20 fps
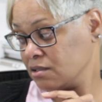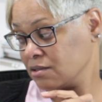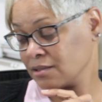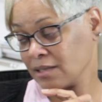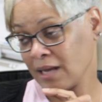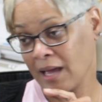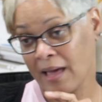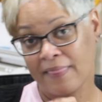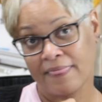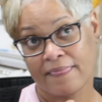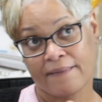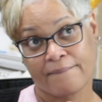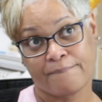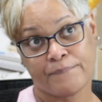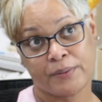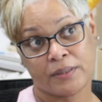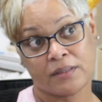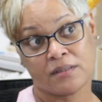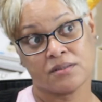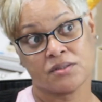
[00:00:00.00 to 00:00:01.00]
not the
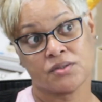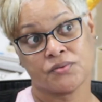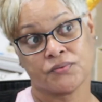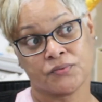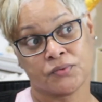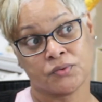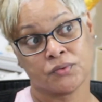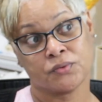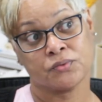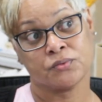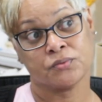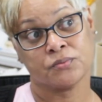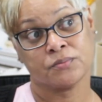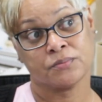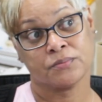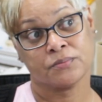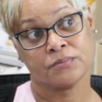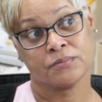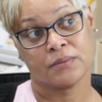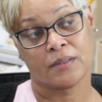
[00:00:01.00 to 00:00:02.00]
biggest room
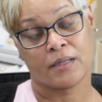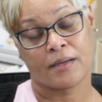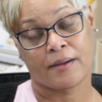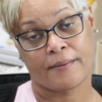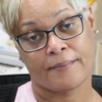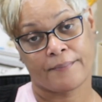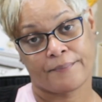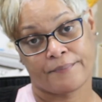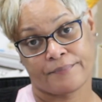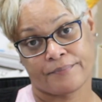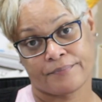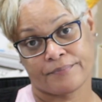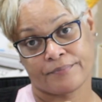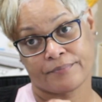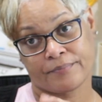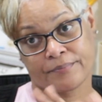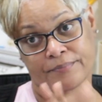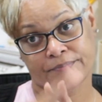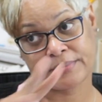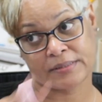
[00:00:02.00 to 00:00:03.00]

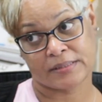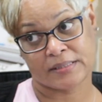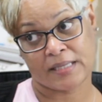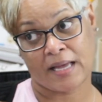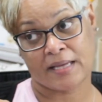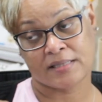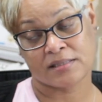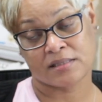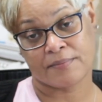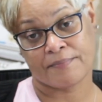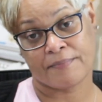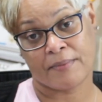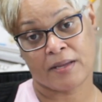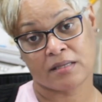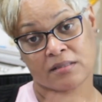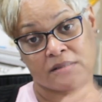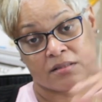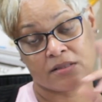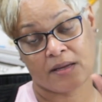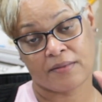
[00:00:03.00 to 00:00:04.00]
besides the
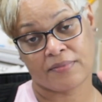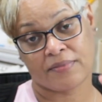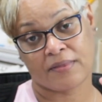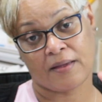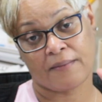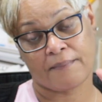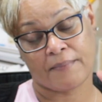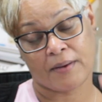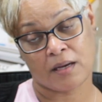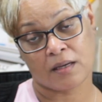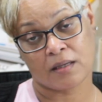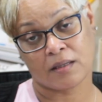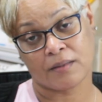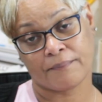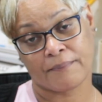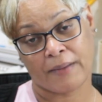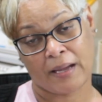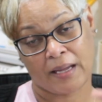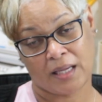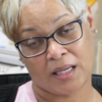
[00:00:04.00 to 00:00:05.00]
master. I think my
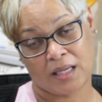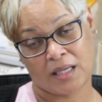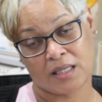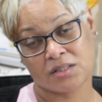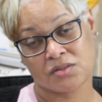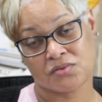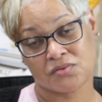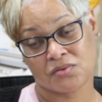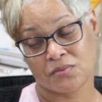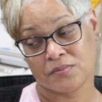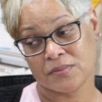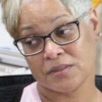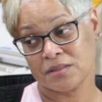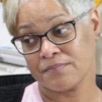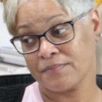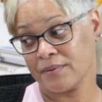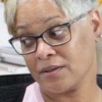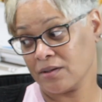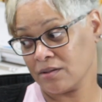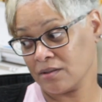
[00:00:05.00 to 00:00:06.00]
guest room is
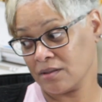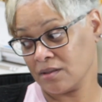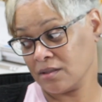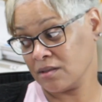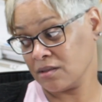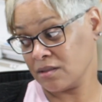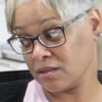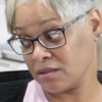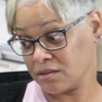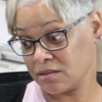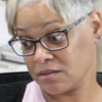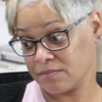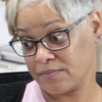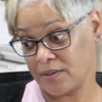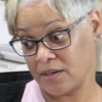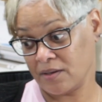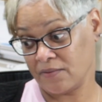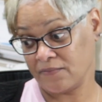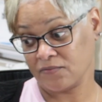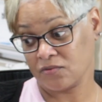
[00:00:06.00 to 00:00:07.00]
bigger than this
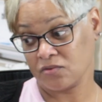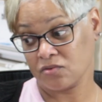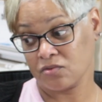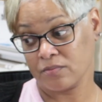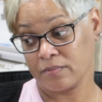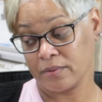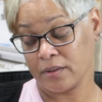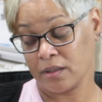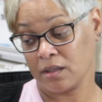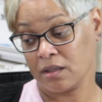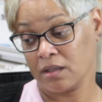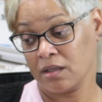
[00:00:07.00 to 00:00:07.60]
bedroom, but